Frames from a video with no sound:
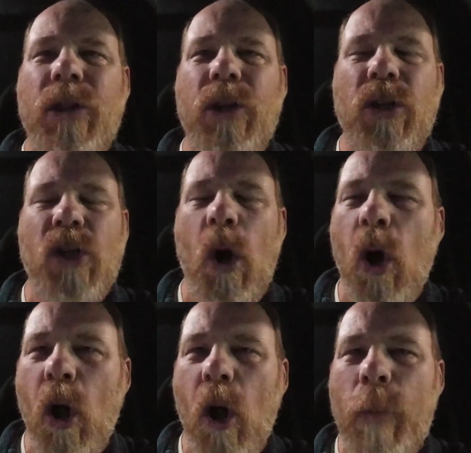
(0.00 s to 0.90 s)
There's a
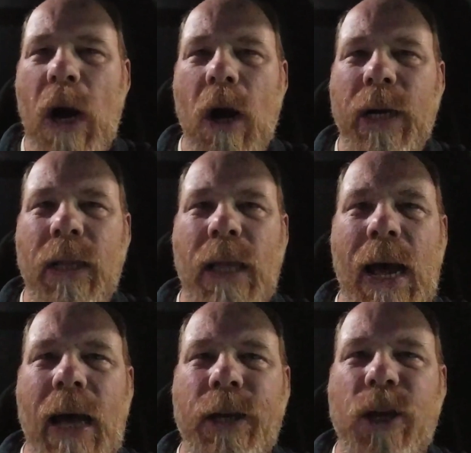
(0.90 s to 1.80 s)
whole parking
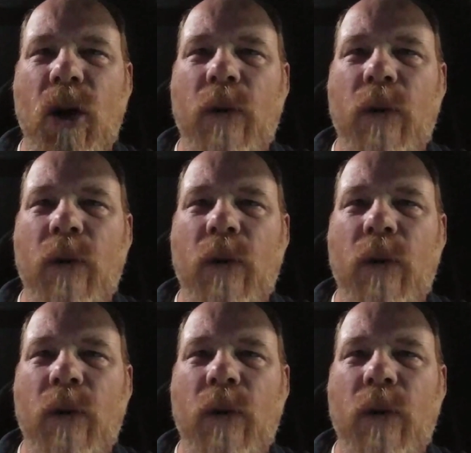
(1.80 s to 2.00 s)
lot. You know,